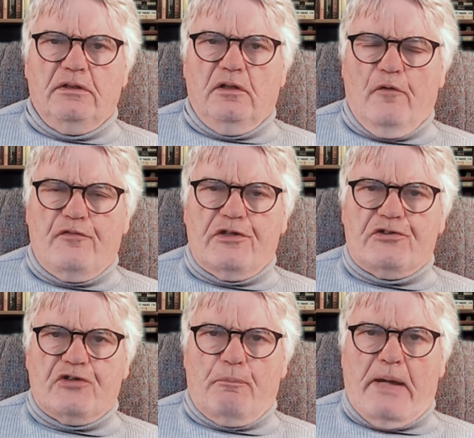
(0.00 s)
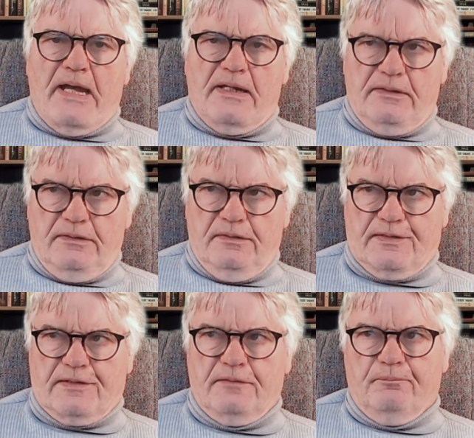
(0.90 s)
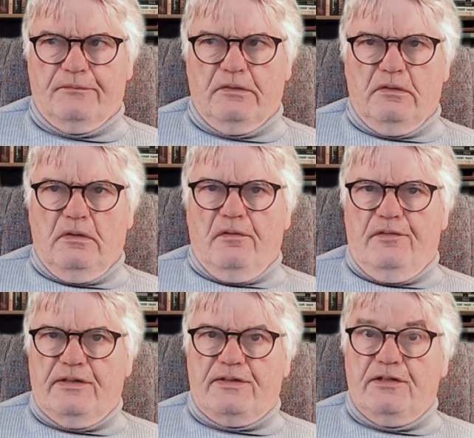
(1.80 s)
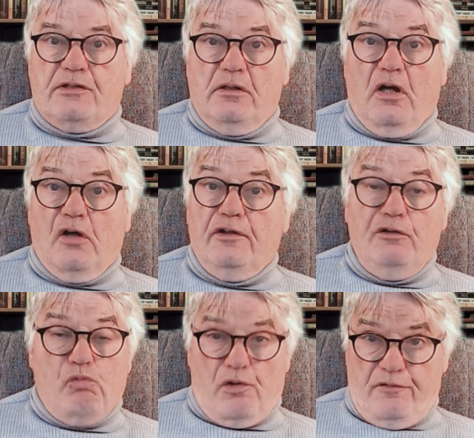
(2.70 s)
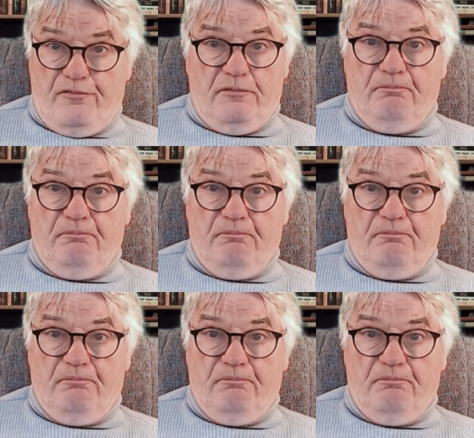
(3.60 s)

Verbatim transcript: of the Japans. This is only one of them.